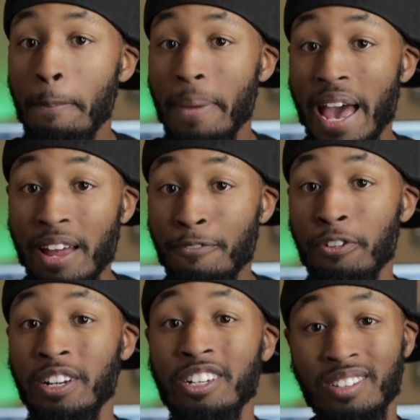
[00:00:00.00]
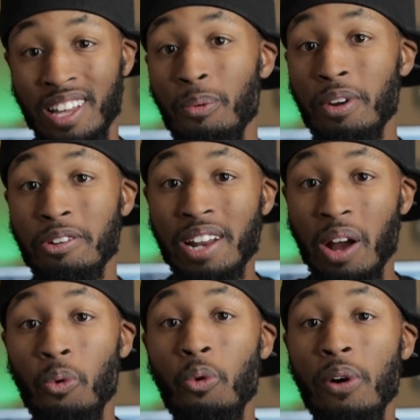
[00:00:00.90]
bad footage. So that way you're
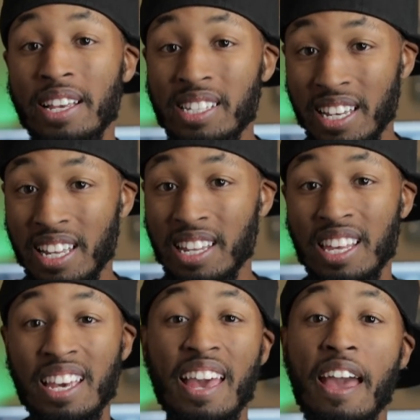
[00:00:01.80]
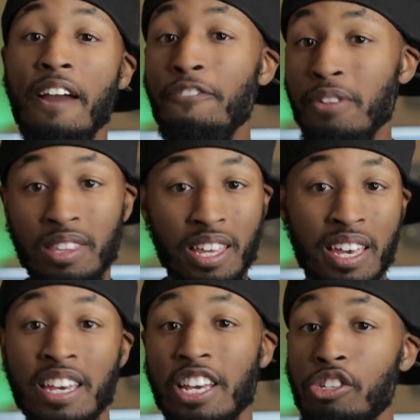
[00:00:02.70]
not wasting anything.
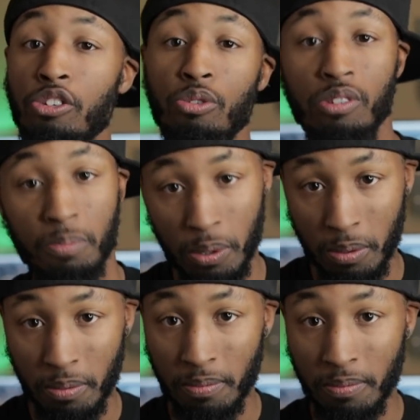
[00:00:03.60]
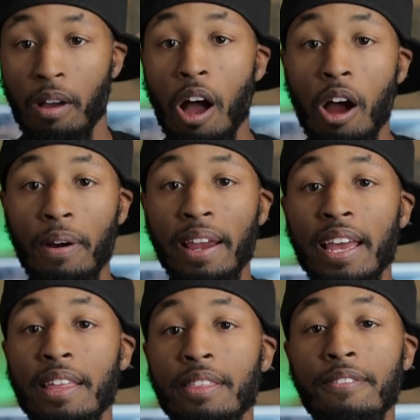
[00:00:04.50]
Everything is usable. All right,
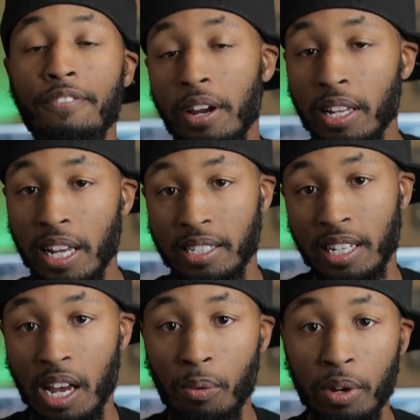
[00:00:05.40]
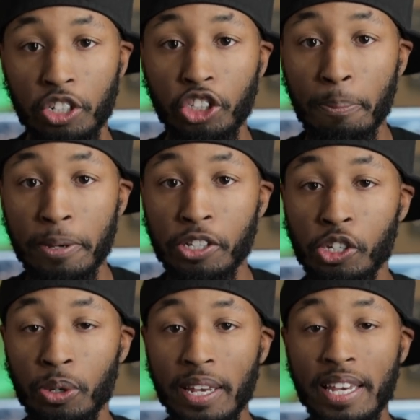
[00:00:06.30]
and the very last thing I want to jump
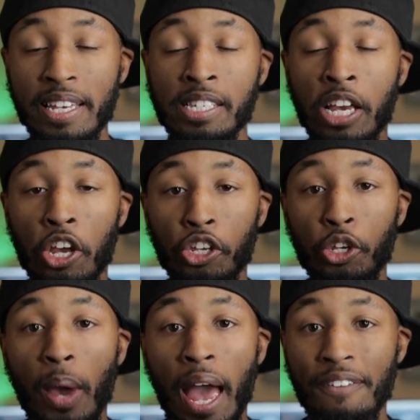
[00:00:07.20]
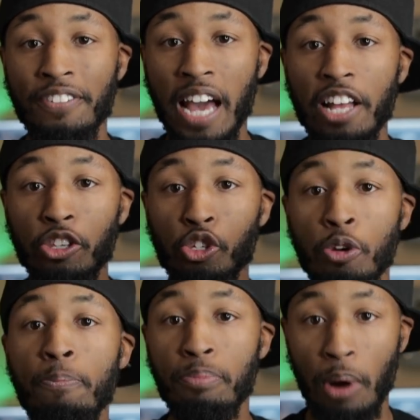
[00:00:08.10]
into is you have got
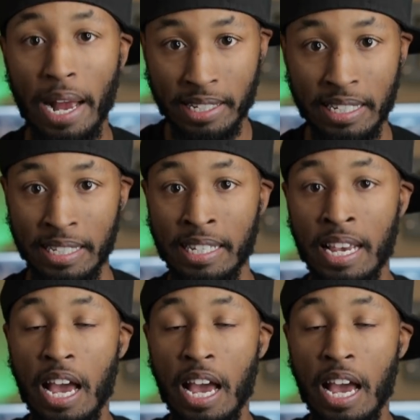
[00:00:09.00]
to practice.